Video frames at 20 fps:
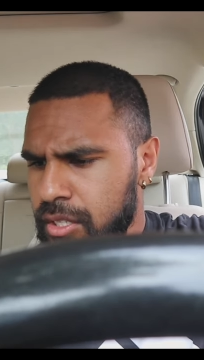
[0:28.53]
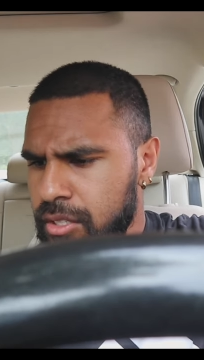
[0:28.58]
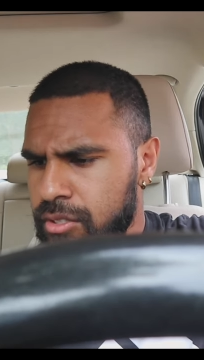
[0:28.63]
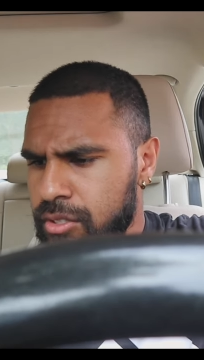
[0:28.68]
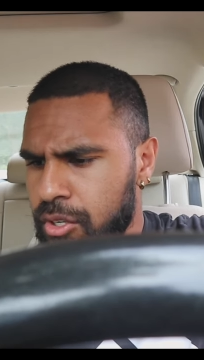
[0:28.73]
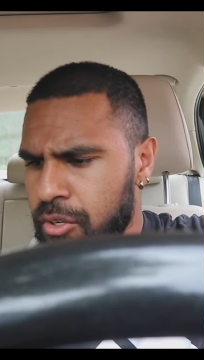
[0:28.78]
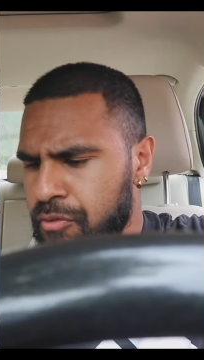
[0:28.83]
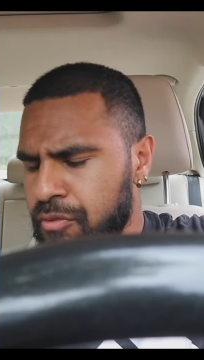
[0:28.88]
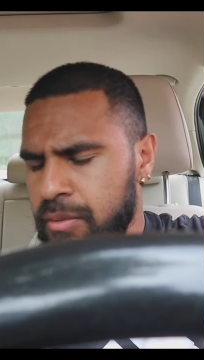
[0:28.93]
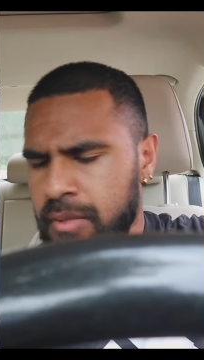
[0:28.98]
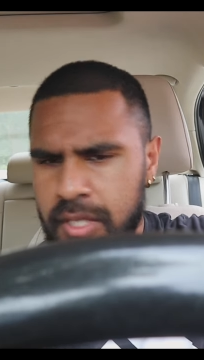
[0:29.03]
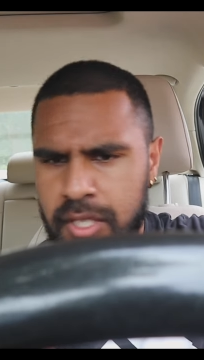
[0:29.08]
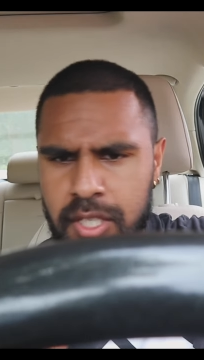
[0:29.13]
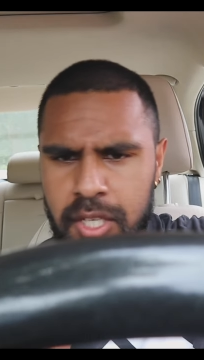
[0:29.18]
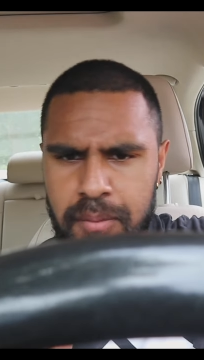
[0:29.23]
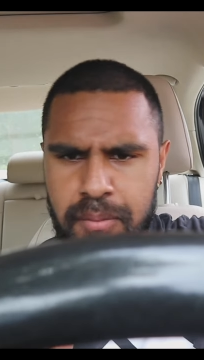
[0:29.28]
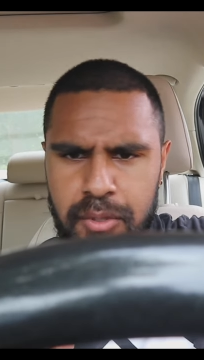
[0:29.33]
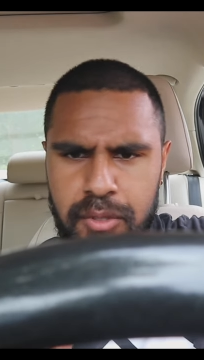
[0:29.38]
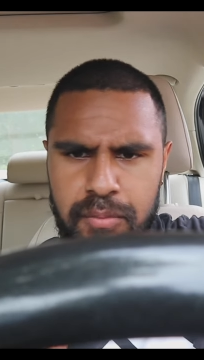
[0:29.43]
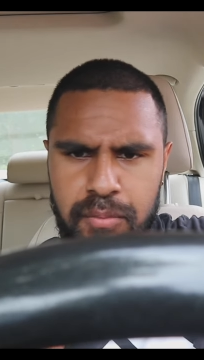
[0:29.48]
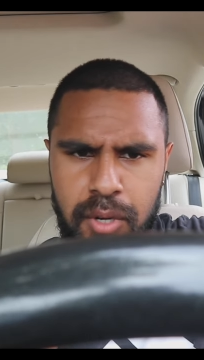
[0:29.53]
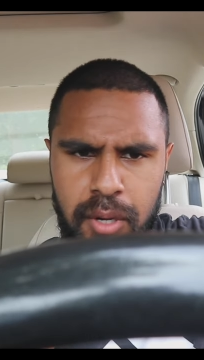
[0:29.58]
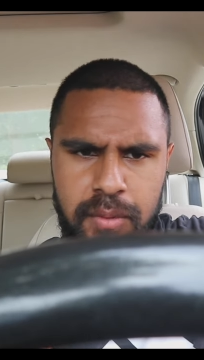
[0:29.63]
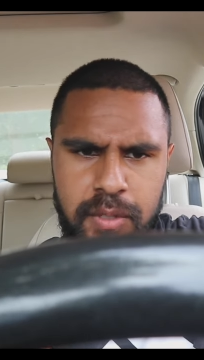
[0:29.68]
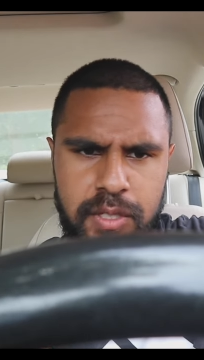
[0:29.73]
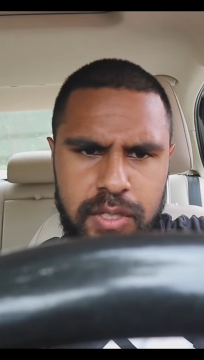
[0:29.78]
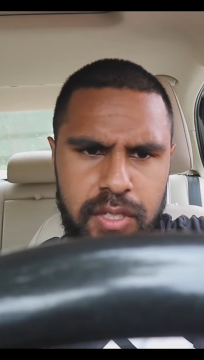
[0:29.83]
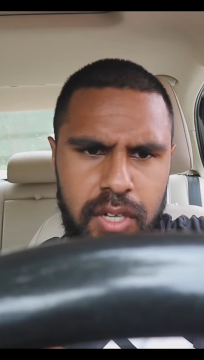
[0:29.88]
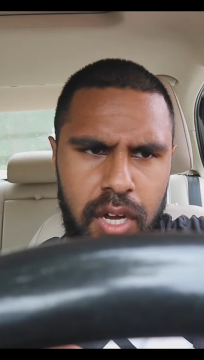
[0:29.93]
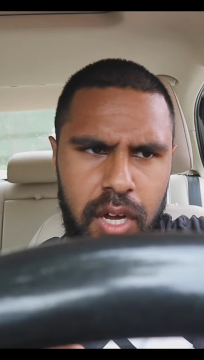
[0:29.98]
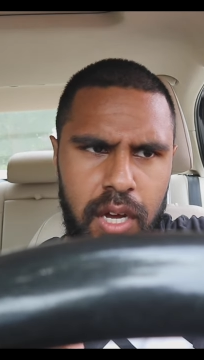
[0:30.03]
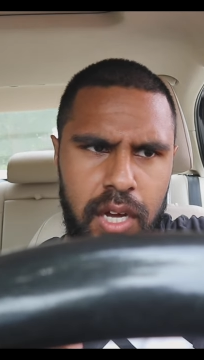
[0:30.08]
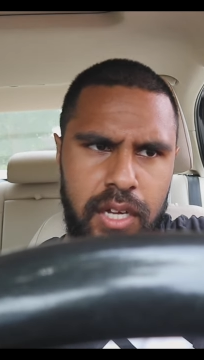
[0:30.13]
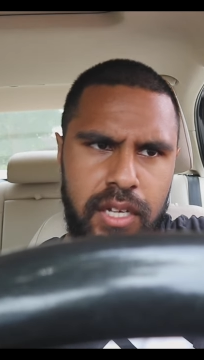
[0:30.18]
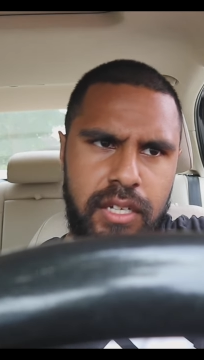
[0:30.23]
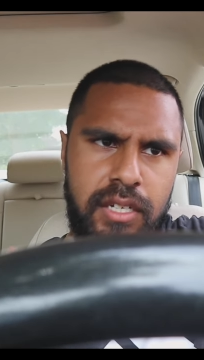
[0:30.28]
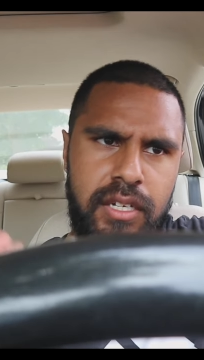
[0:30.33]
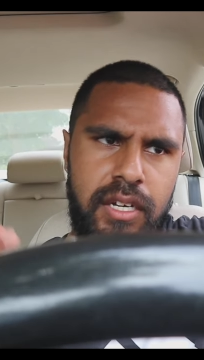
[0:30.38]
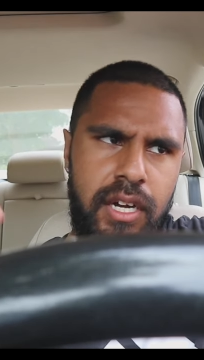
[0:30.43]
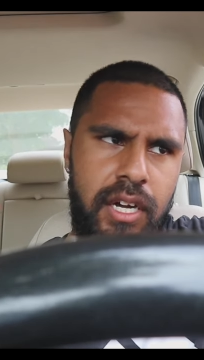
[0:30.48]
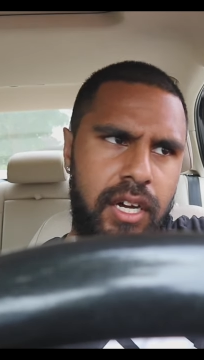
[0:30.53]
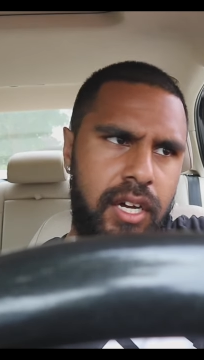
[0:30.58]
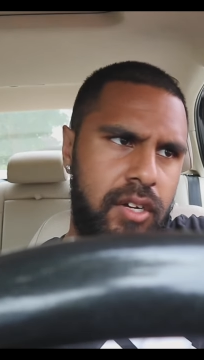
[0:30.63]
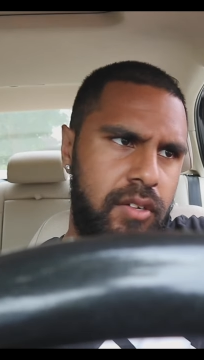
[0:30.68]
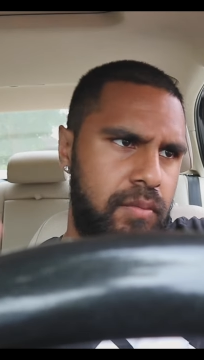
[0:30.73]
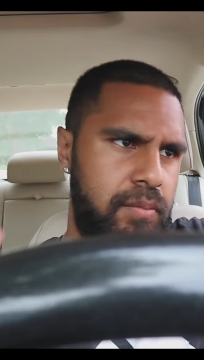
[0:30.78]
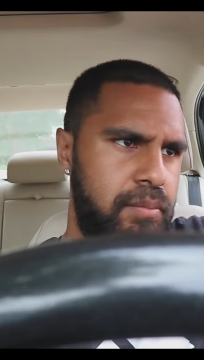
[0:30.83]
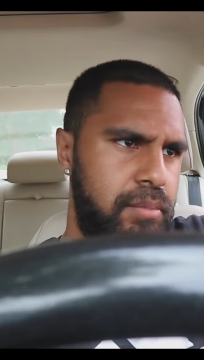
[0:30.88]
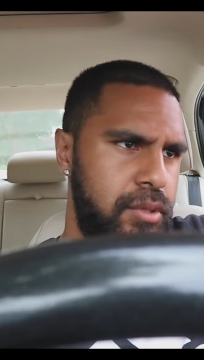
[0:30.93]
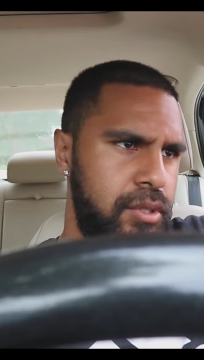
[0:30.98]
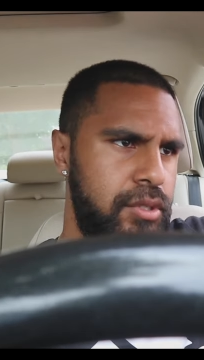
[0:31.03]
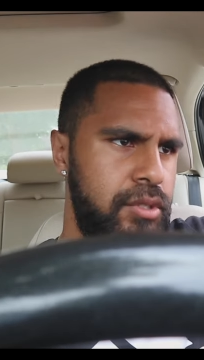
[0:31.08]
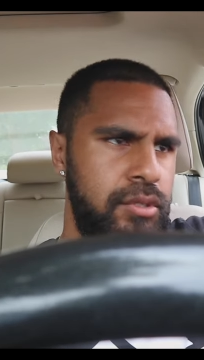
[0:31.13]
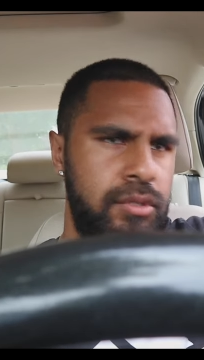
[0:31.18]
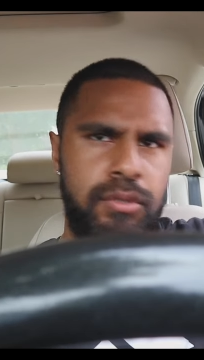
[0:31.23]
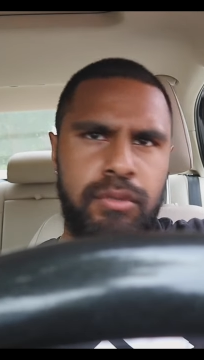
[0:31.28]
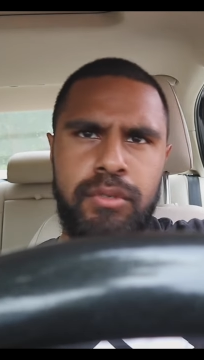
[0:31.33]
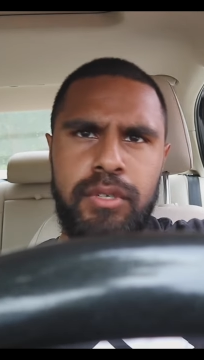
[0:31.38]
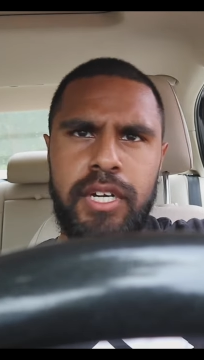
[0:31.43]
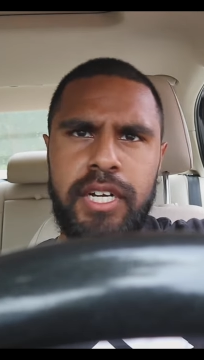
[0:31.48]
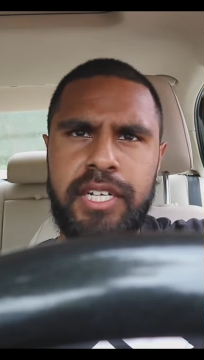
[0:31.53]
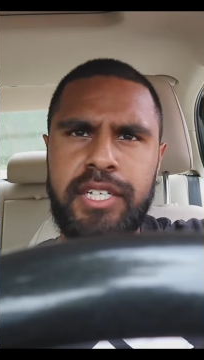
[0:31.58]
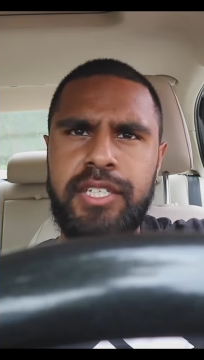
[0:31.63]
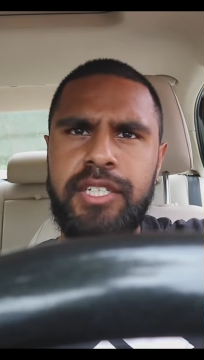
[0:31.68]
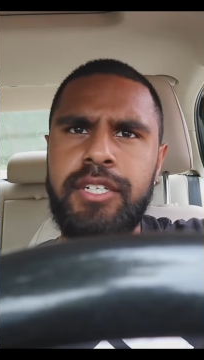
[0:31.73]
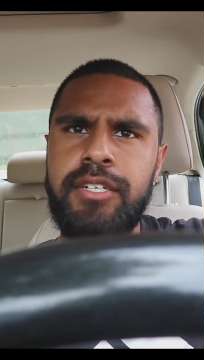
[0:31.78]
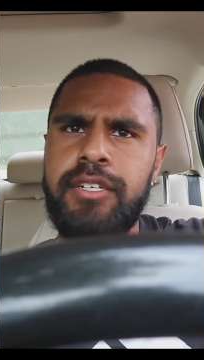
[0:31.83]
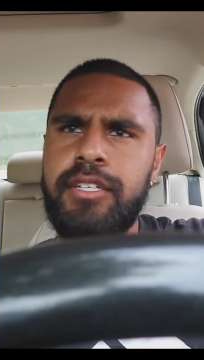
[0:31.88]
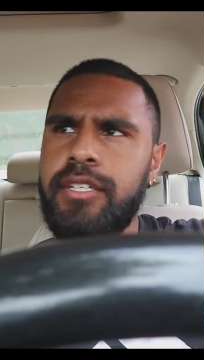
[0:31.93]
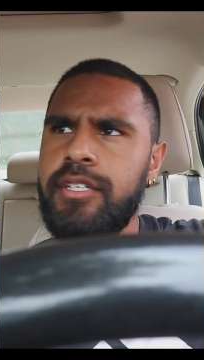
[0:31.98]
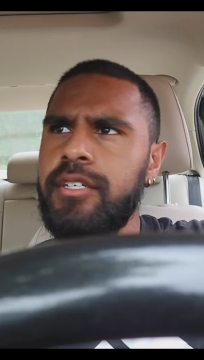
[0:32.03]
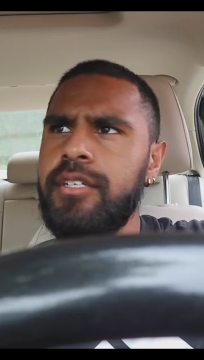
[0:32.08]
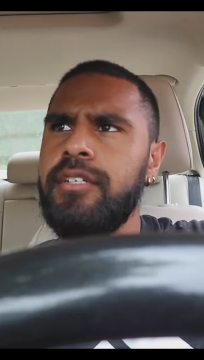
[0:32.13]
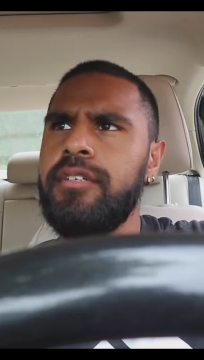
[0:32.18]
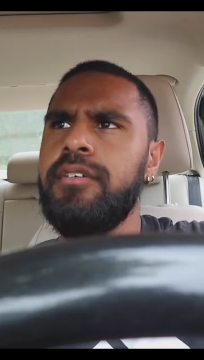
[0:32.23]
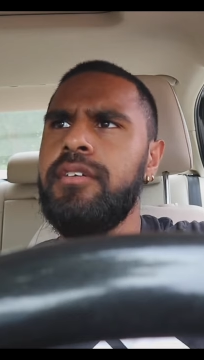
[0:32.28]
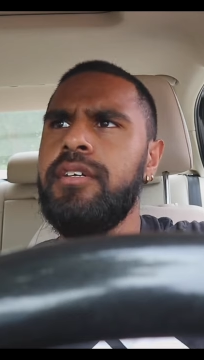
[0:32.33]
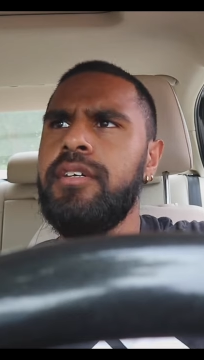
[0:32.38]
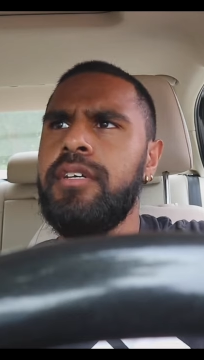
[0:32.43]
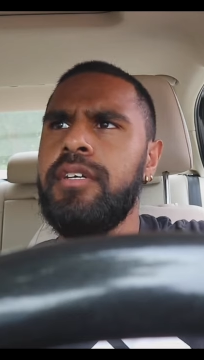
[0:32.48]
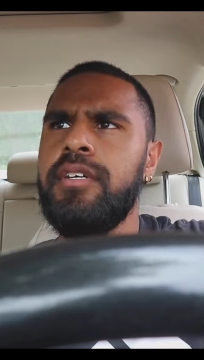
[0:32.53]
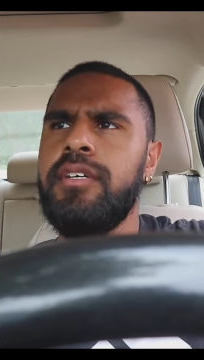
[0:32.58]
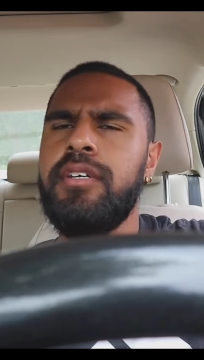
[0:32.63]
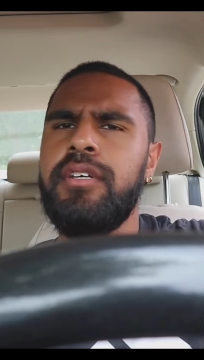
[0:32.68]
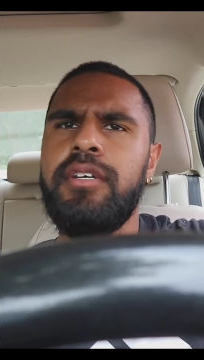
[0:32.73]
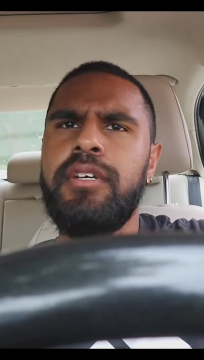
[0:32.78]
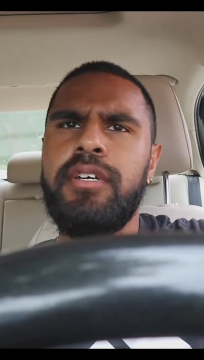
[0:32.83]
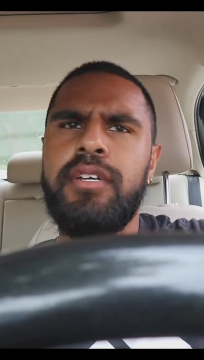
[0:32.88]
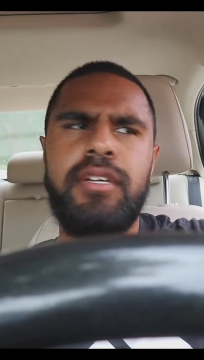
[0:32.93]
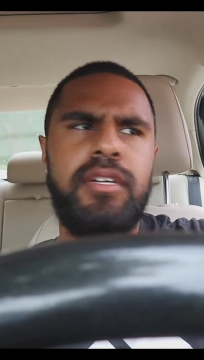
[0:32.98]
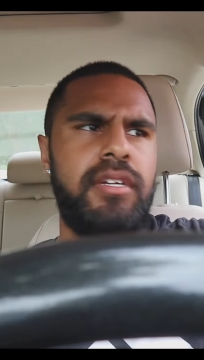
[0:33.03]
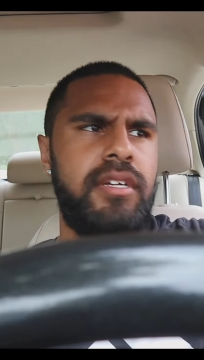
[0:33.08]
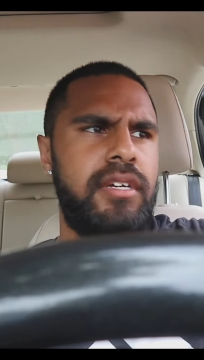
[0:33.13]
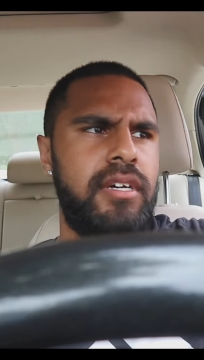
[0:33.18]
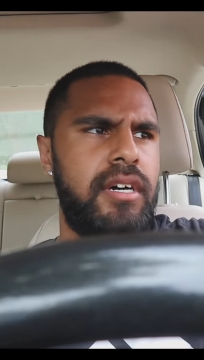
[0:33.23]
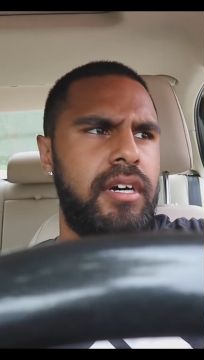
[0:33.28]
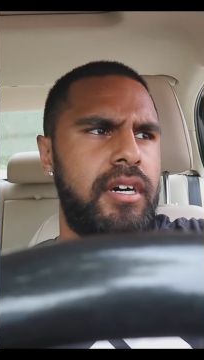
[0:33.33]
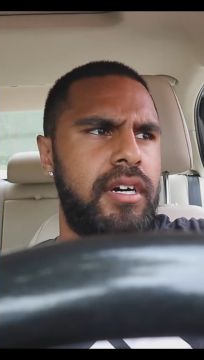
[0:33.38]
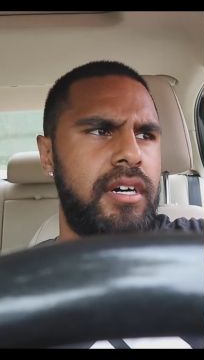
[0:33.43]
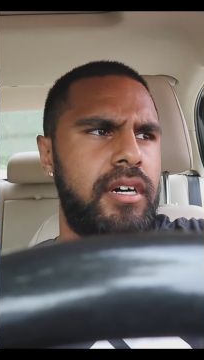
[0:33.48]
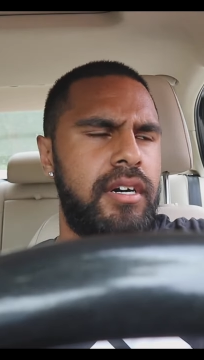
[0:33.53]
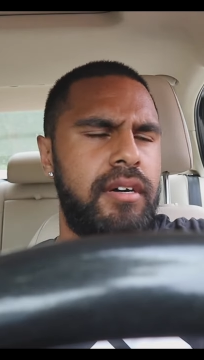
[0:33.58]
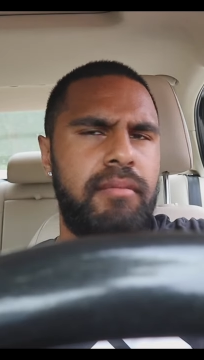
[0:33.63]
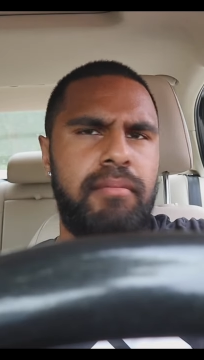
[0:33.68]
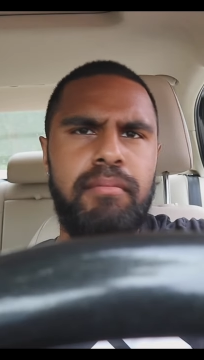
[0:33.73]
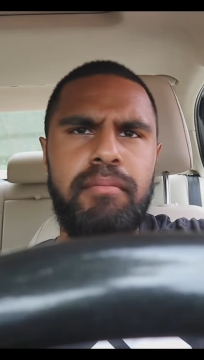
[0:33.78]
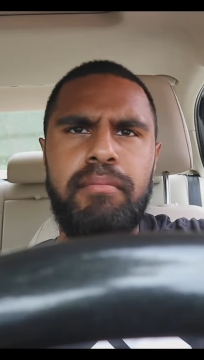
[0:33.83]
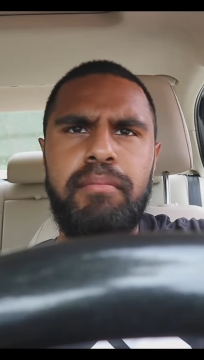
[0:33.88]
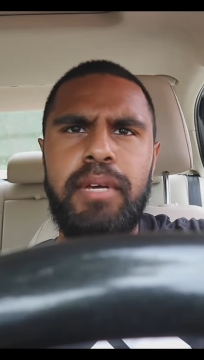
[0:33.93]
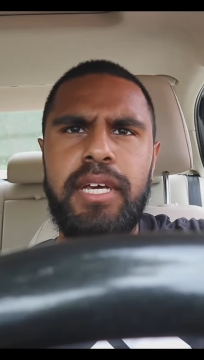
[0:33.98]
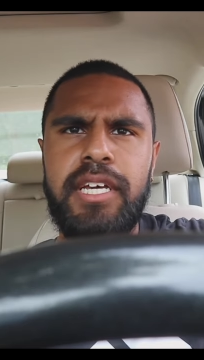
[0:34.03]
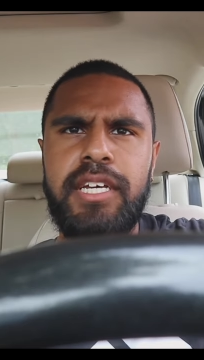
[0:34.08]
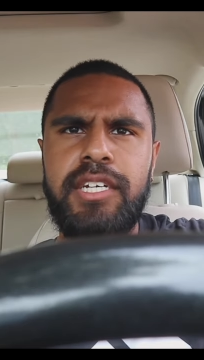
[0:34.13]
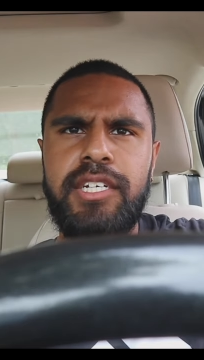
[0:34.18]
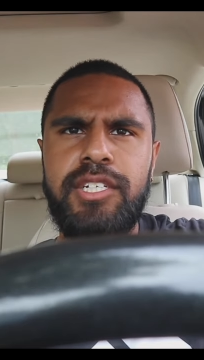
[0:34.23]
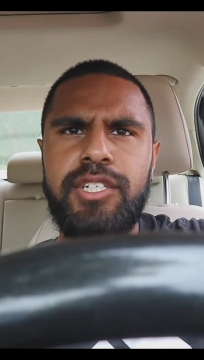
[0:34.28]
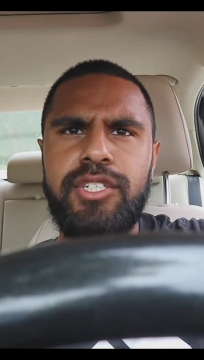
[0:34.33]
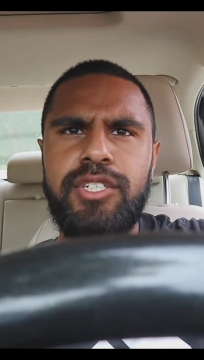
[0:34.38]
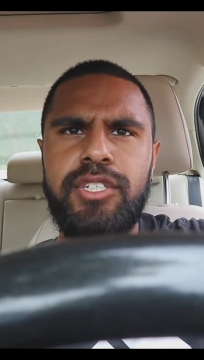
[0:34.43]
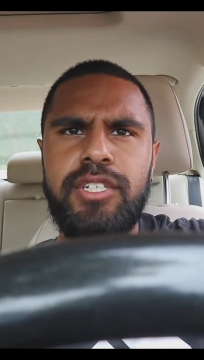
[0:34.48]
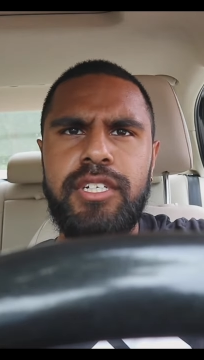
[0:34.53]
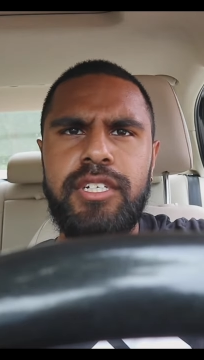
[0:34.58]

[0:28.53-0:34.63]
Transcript: so from the clip you probably saw, uh, blue exterior, um, beige